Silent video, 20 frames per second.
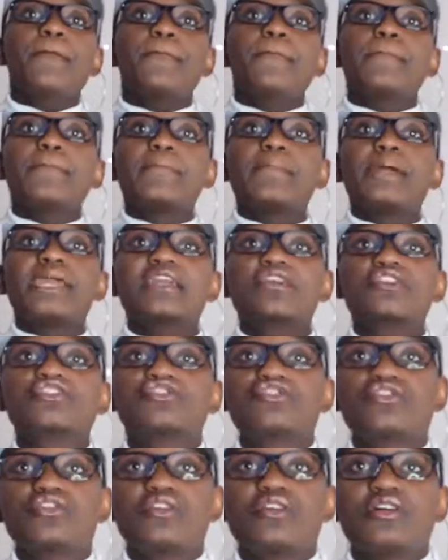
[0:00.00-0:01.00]
make
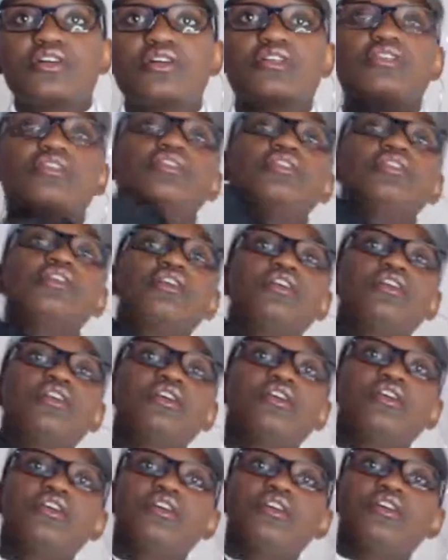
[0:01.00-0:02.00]
sure
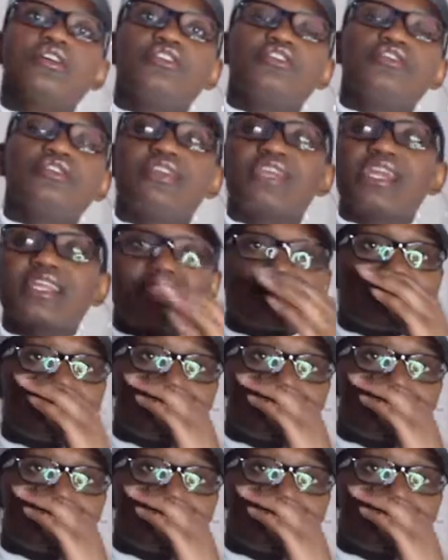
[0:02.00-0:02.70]
you get